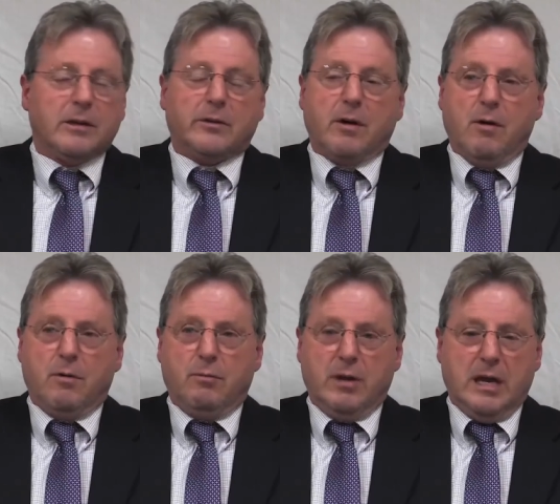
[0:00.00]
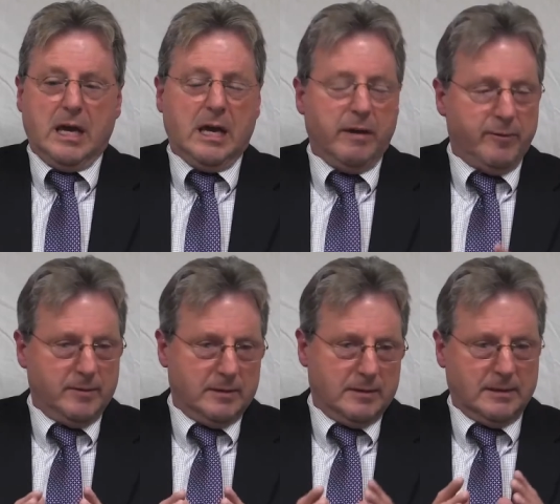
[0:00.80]
So we
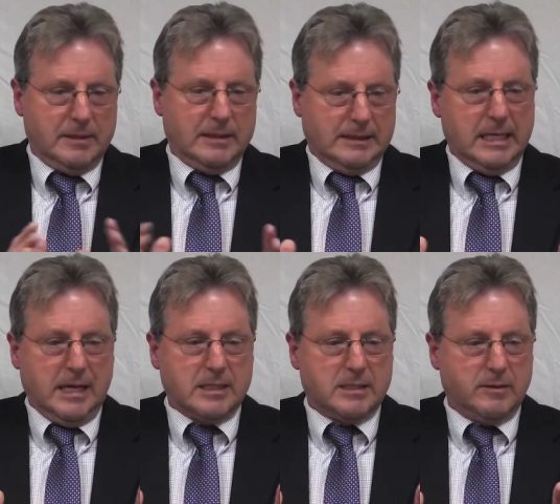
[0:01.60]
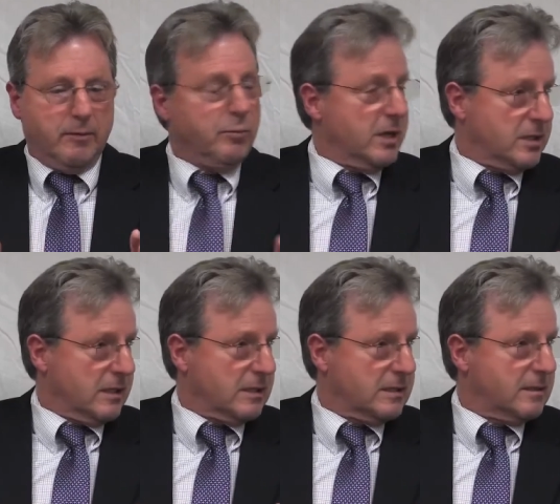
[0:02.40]
have a list of
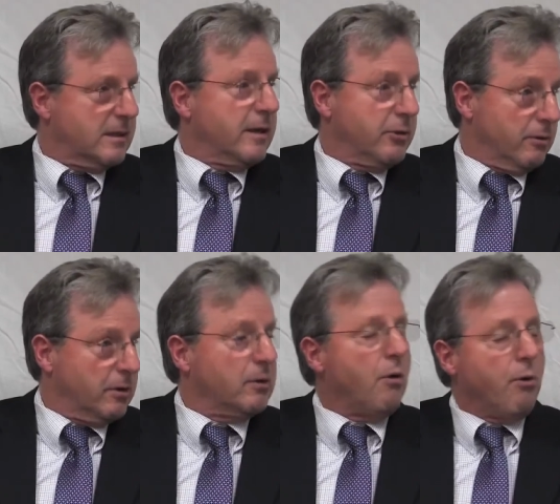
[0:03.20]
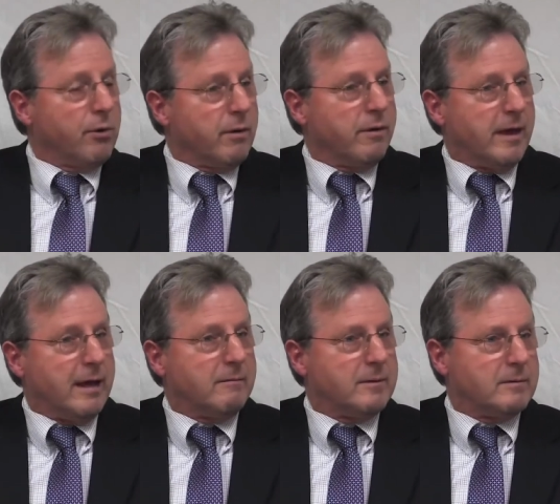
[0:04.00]
bridges, and they're in an order
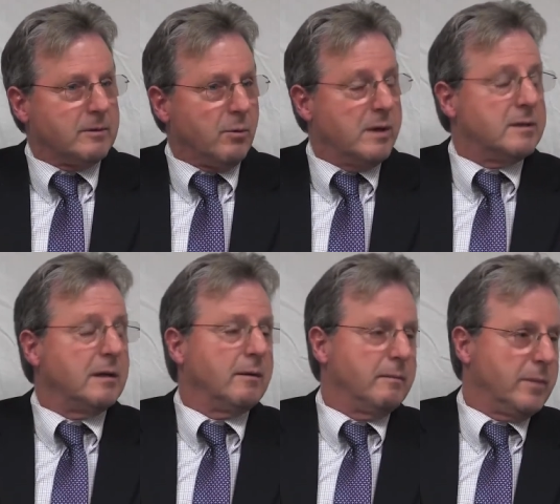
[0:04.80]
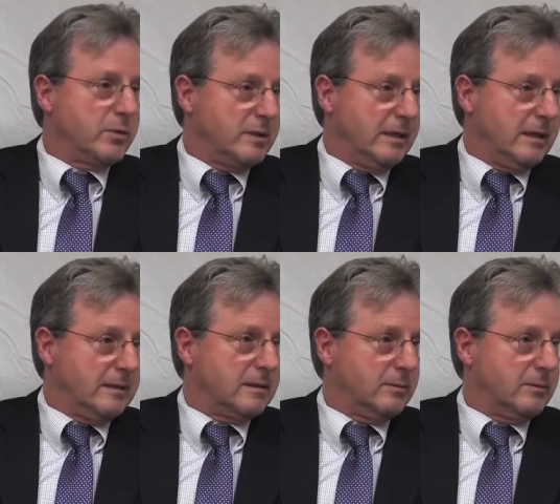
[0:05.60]
that the ones that are most needed